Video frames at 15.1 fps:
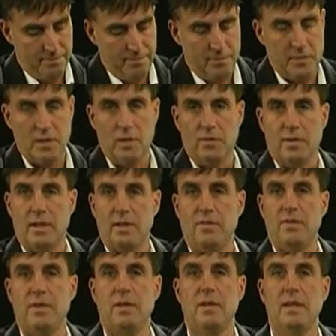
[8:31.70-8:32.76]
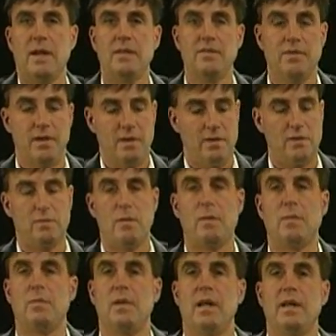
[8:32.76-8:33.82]
you know, kind of feel how that feels.
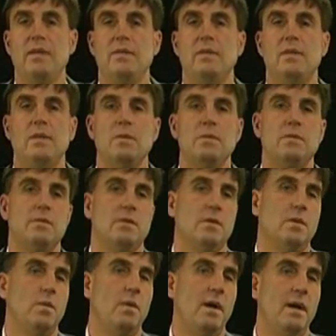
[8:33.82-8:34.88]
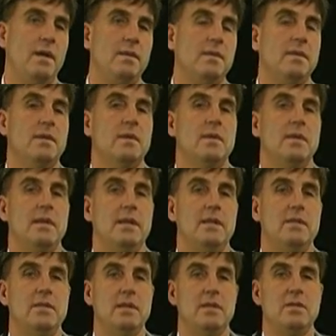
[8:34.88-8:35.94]
Maybe play it a little while,
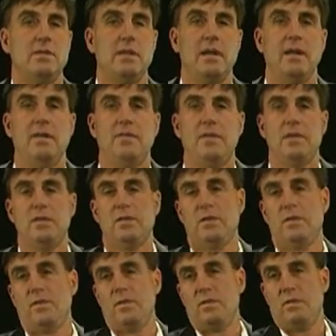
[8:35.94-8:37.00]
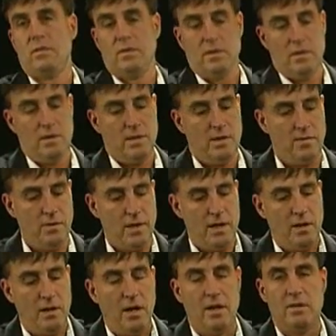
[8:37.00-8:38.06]
and then see how that feels. And if you had
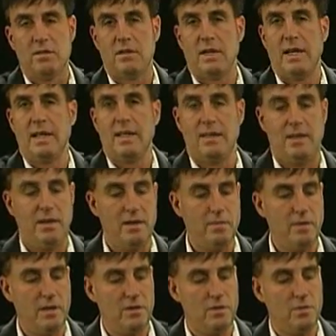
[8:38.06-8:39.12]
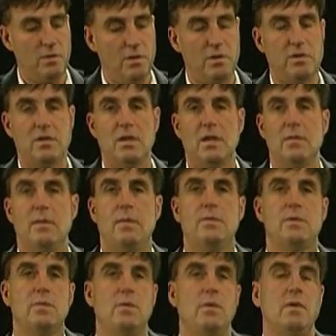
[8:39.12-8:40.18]
a lot of slack in there, you might just want to snug them up
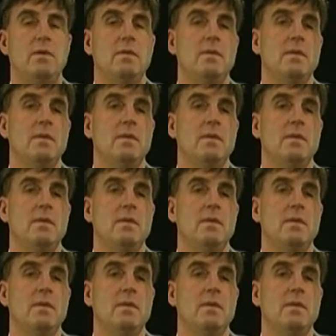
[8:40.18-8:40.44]
some more.